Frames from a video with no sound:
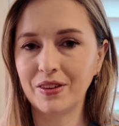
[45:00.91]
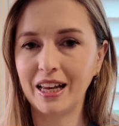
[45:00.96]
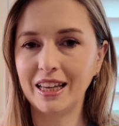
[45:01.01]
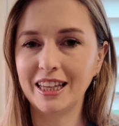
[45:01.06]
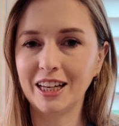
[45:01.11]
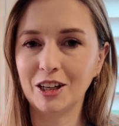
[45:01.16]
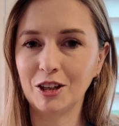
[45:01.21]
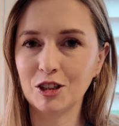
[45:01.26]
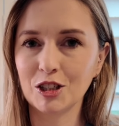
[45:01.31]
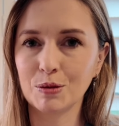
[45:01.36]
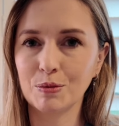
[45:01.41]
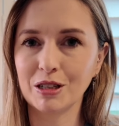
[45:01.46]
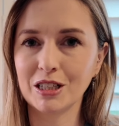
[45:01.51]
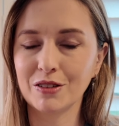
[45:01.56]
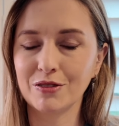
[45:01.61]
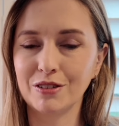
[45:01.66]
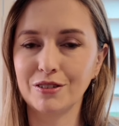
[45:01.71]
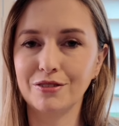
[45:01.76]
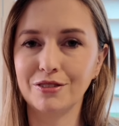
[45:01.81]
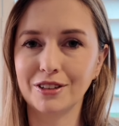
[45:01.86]
And thank you so
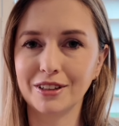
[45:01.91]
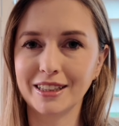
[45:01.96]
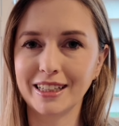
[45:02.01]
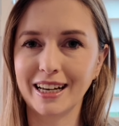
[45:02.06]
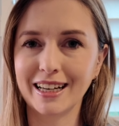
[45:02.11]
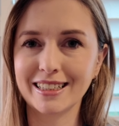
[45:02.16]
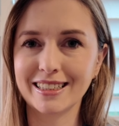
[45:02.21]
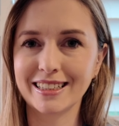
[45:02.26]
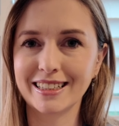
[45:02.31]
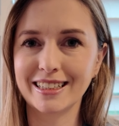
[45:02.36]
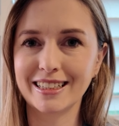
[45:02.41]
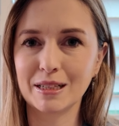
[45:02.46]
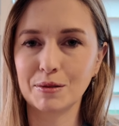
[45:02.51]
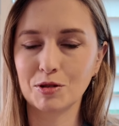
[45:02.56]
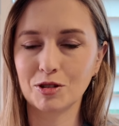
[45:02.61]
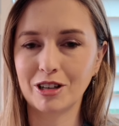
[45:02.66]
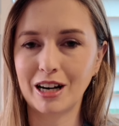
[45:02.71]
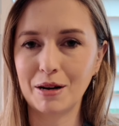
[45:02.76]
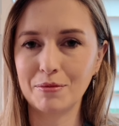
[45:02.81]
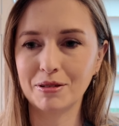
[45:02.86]
much for 4,000
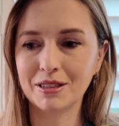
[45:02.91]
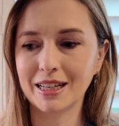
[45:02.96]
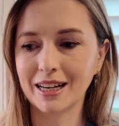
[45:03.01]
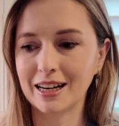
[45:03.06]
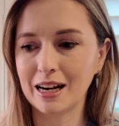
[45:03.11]
subscribers.